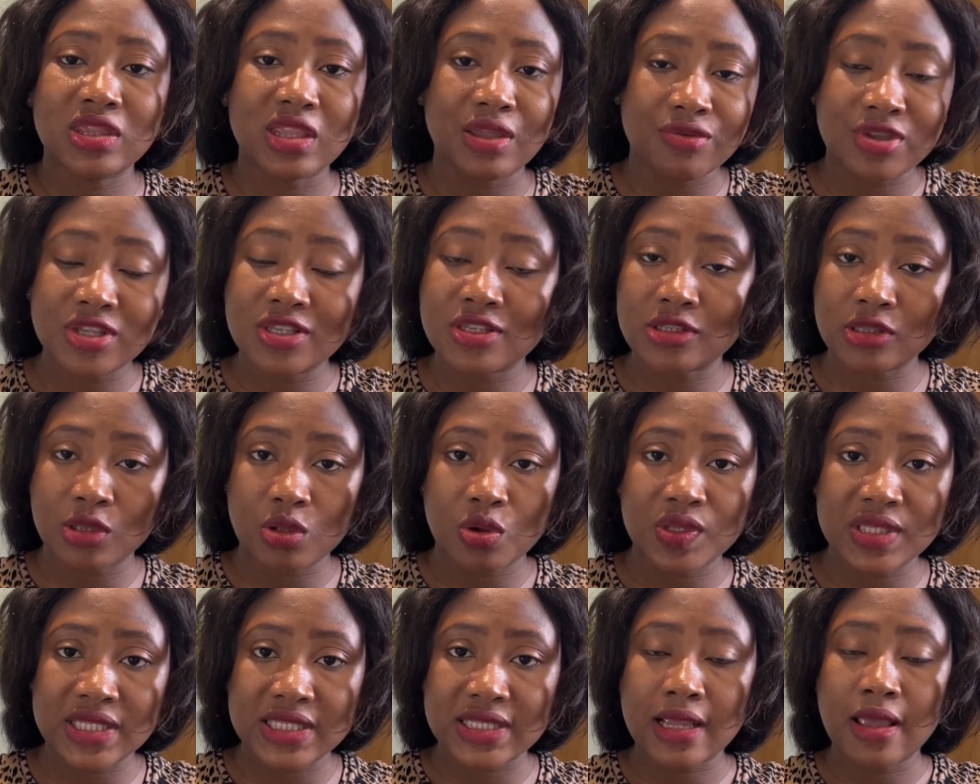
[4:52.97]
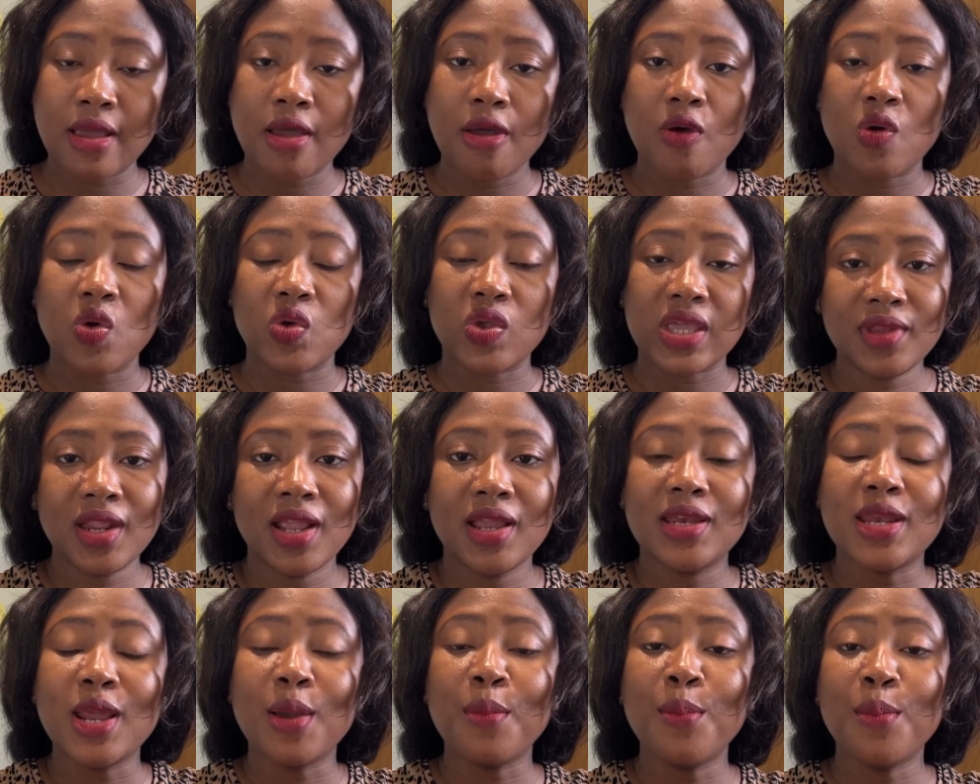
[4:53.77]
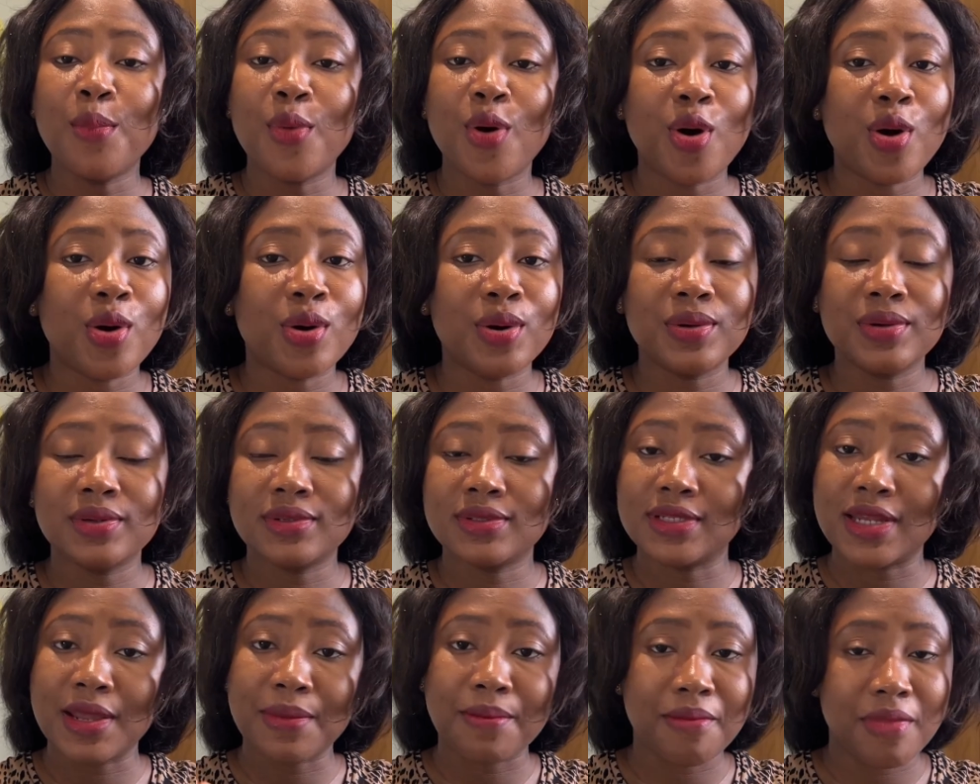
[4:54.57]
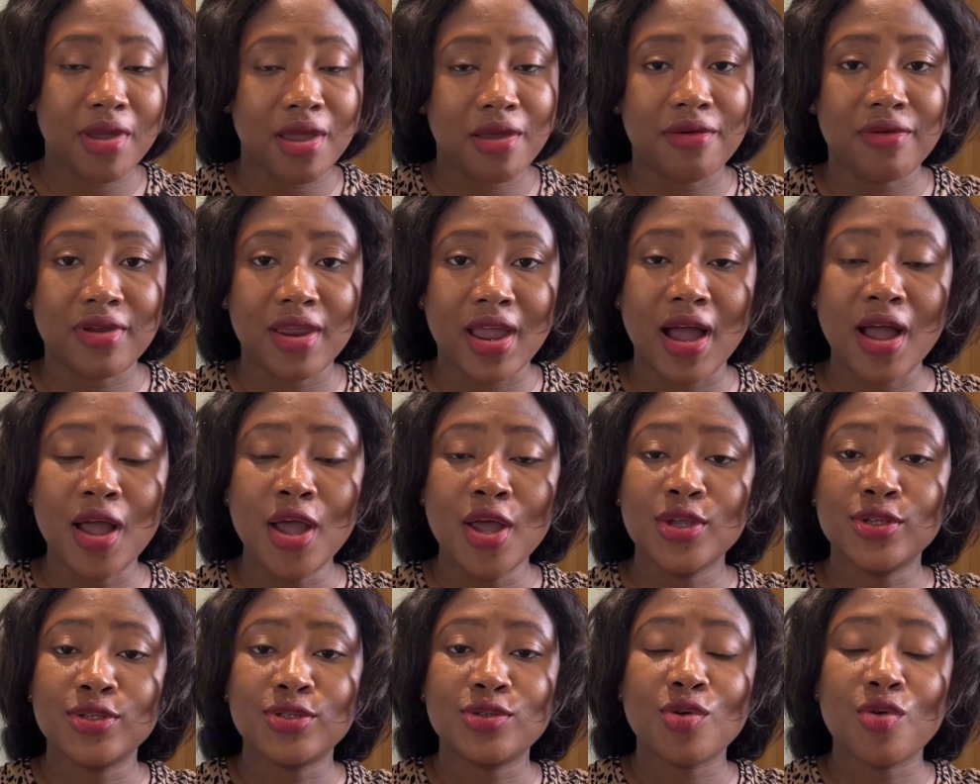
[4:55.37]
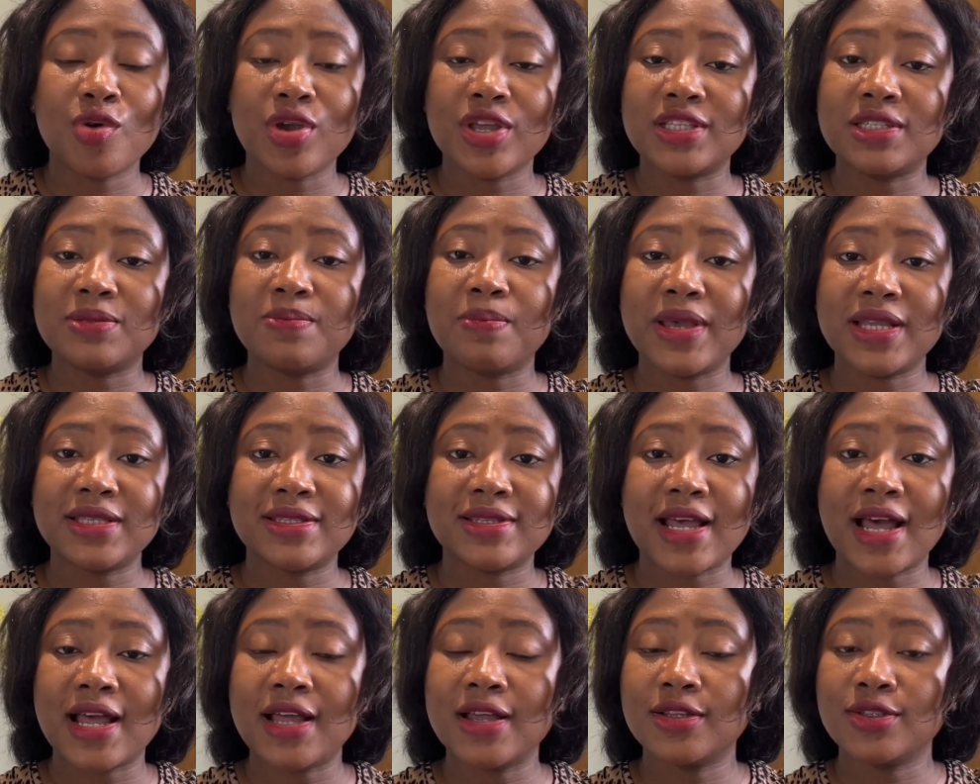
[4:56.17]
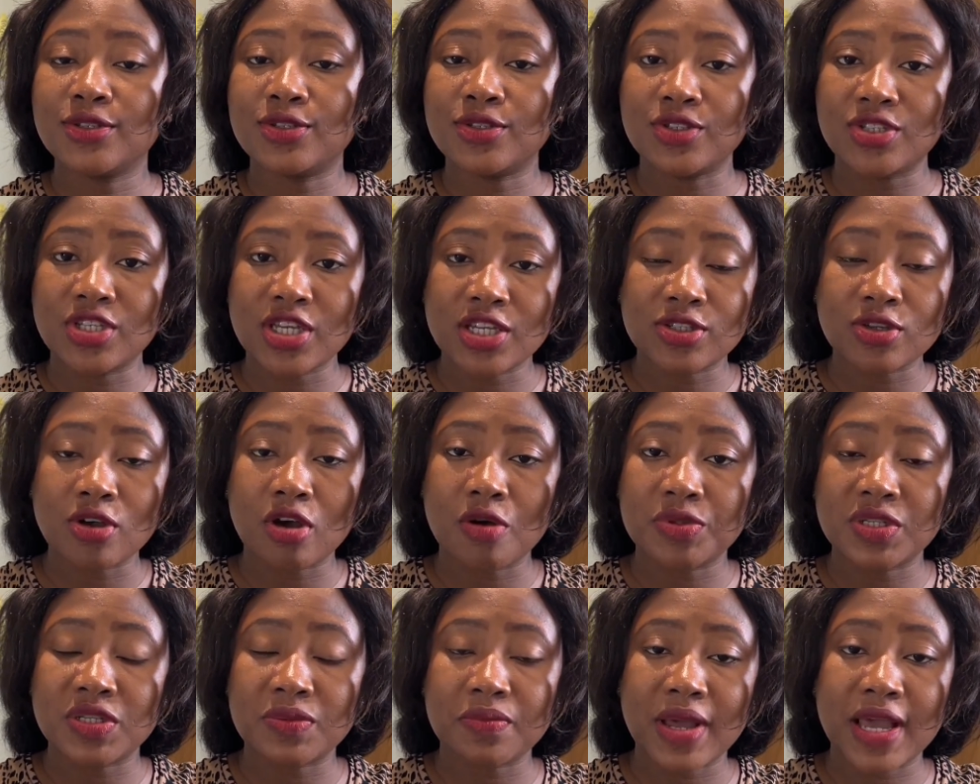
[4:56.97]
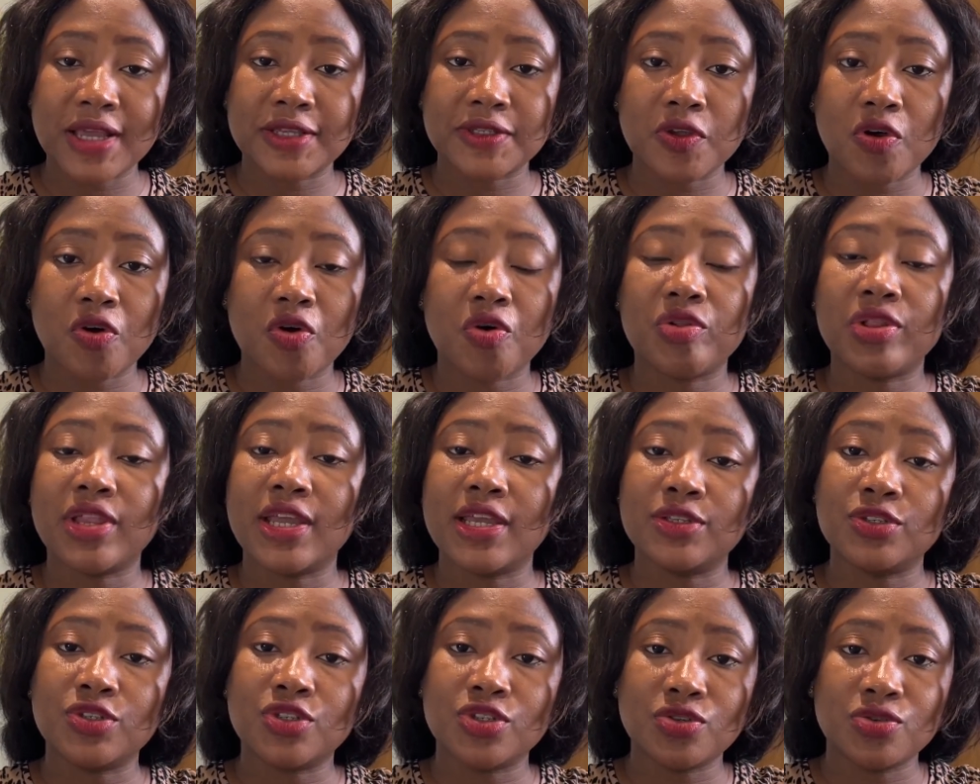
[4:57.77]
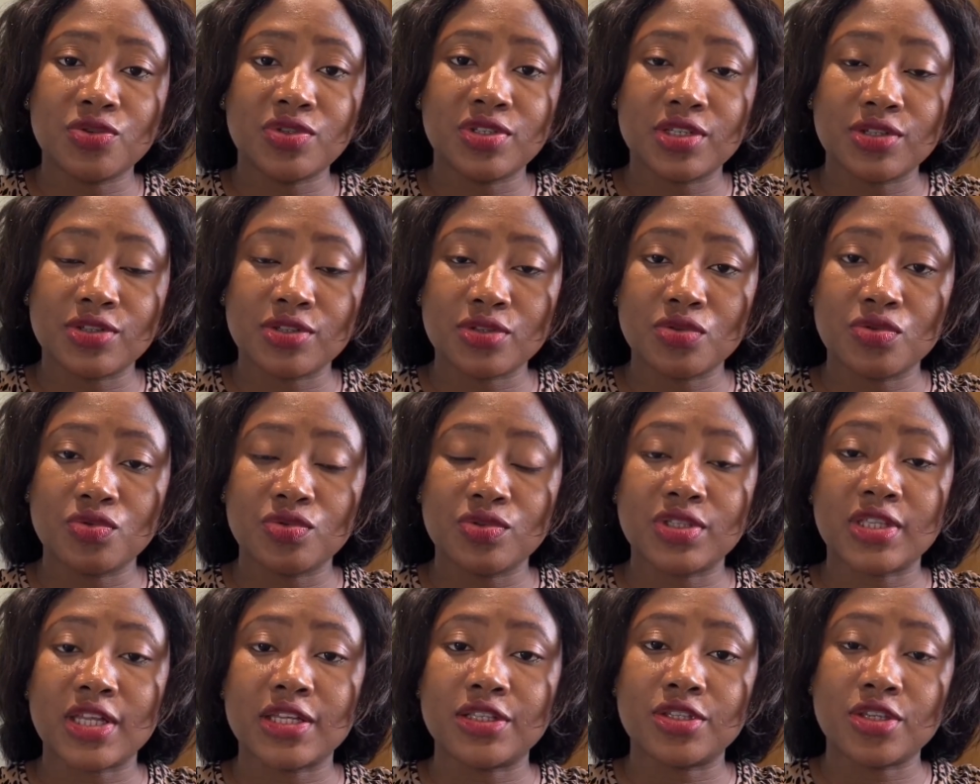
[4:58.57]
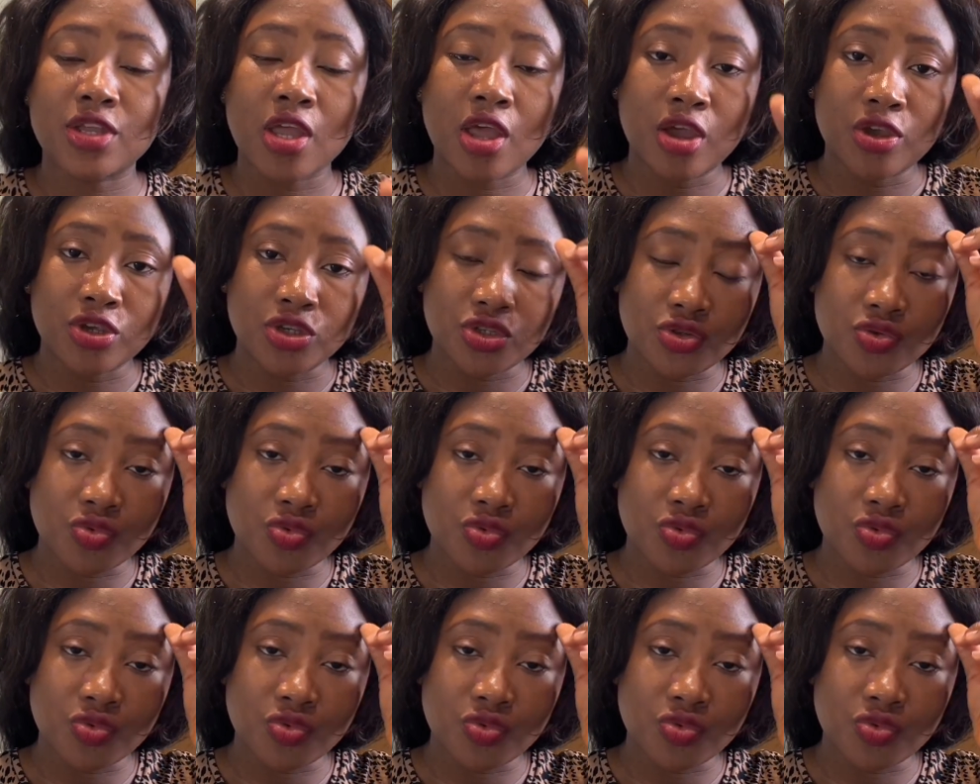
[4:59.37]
slots Okay, the more the merrier. So it's better to just optimize all and choose the schools that you